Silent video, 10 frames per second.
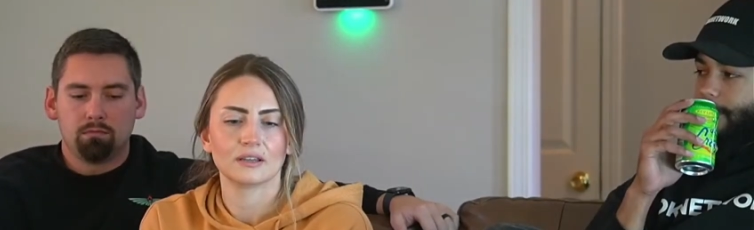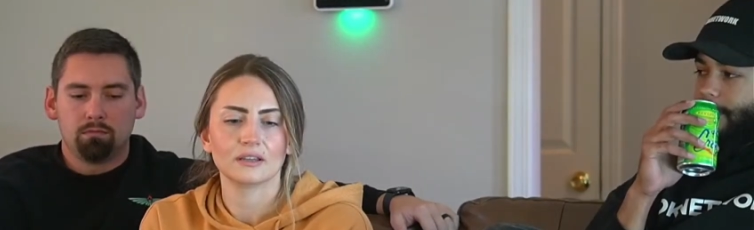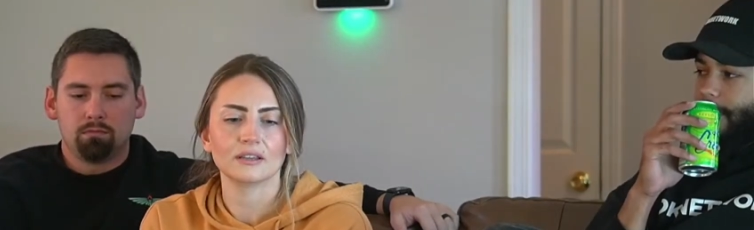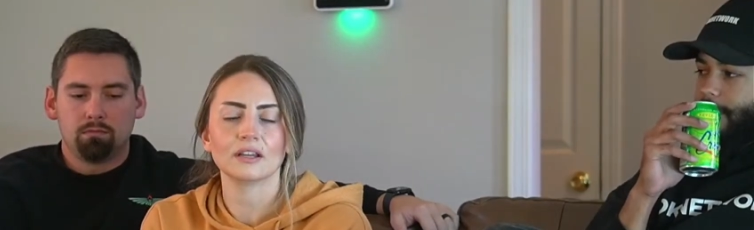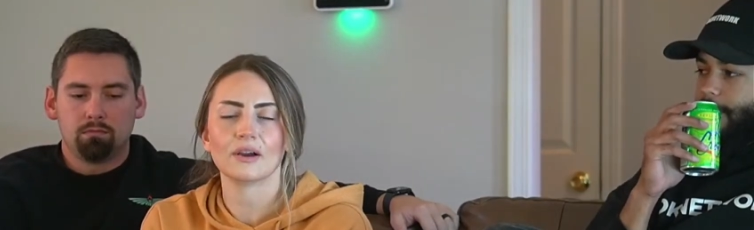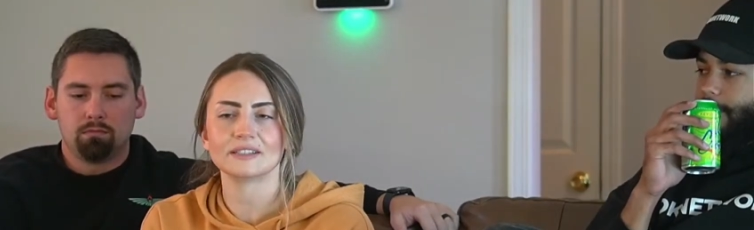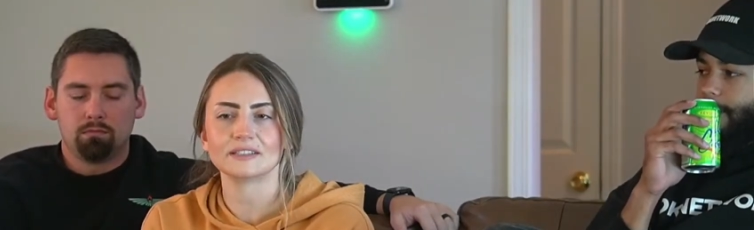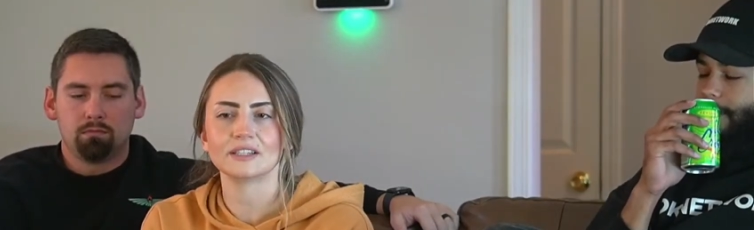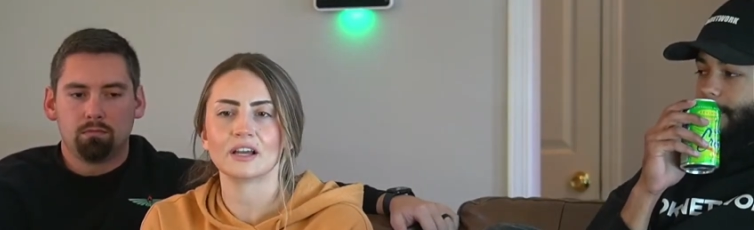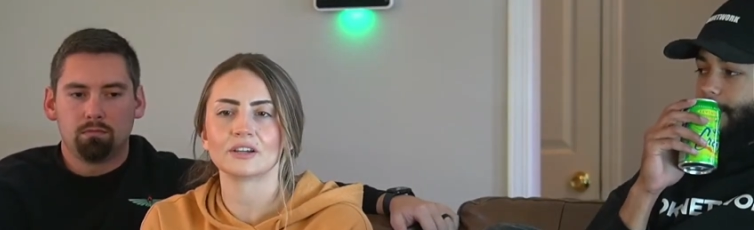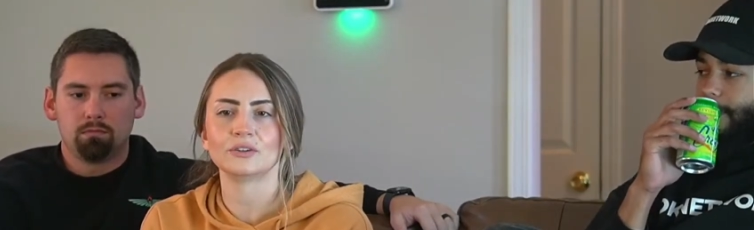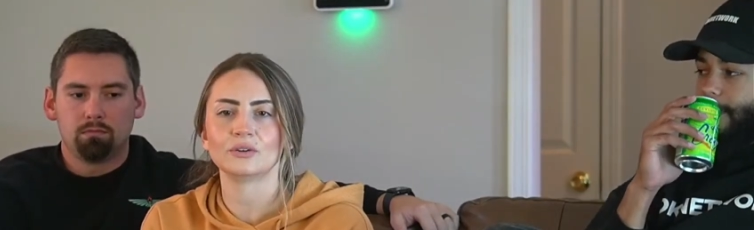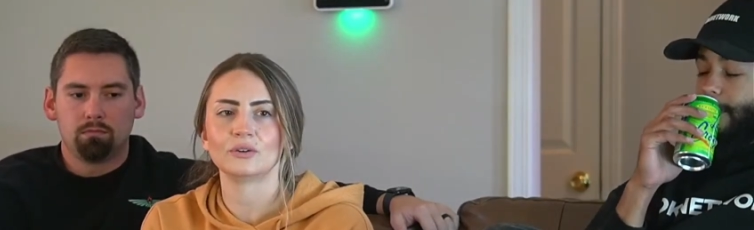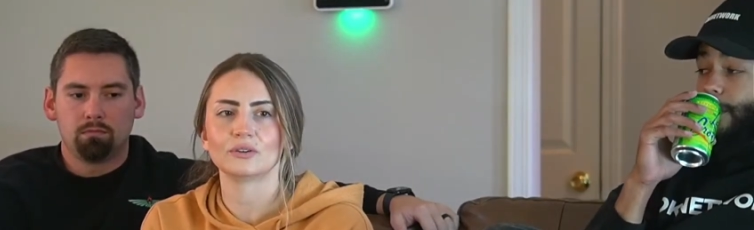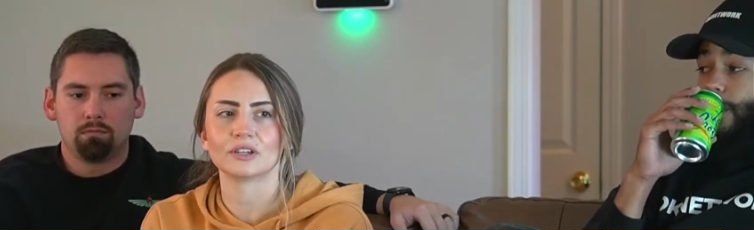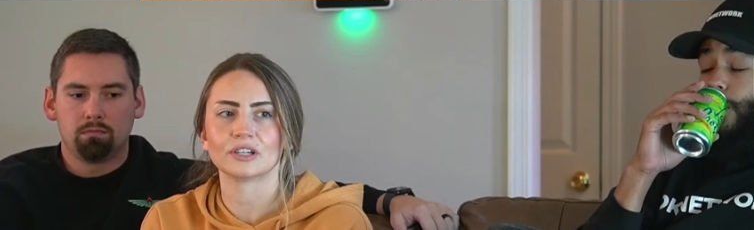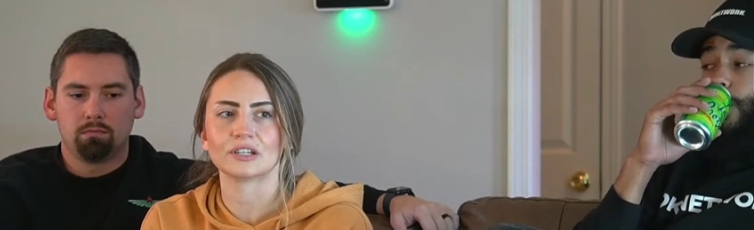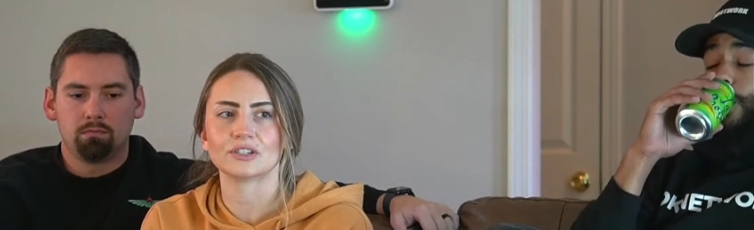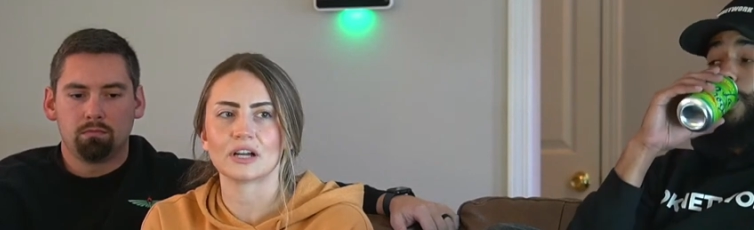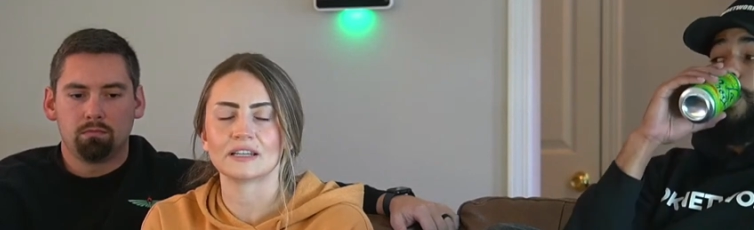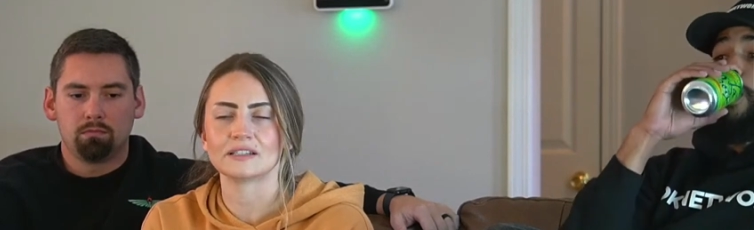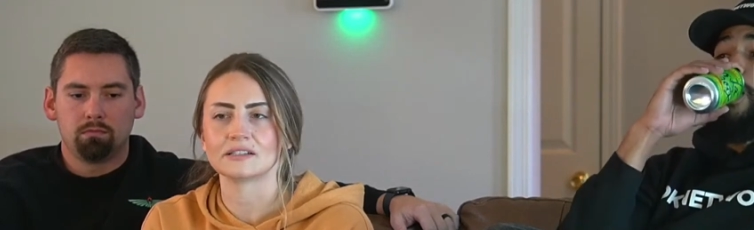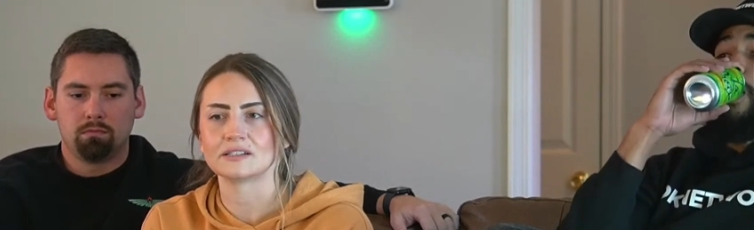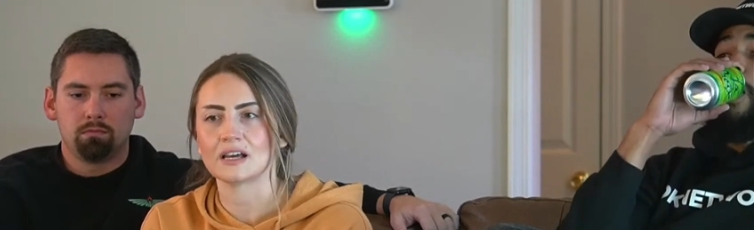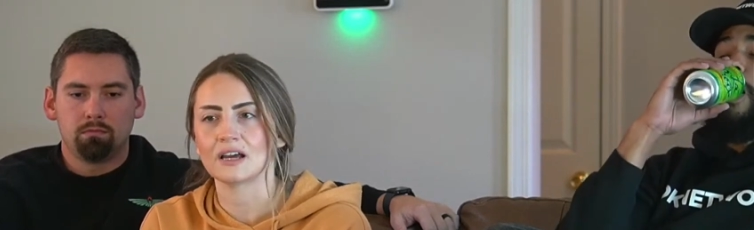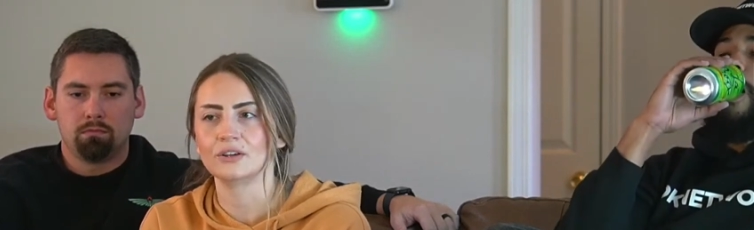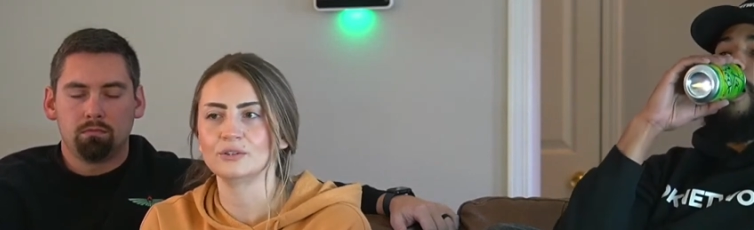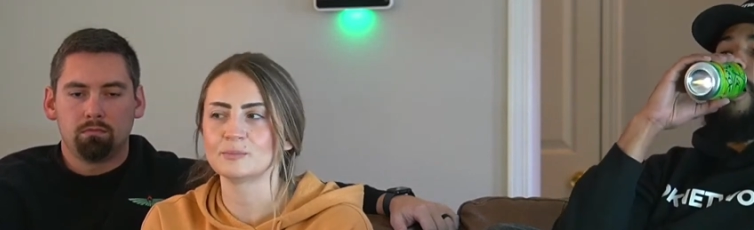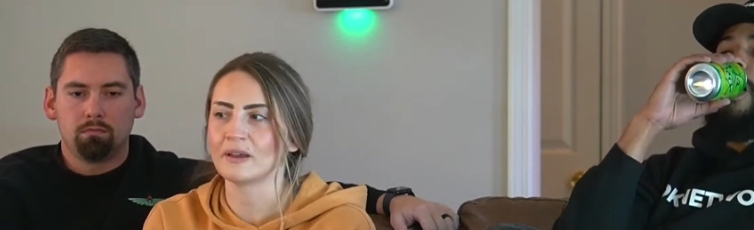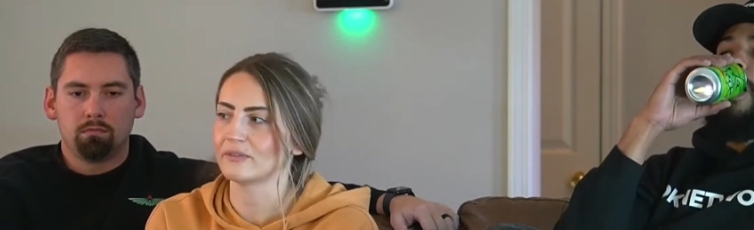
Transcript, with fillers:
Speaker 1: Yeah. You know, as a young adult, you're trying to decide who's meant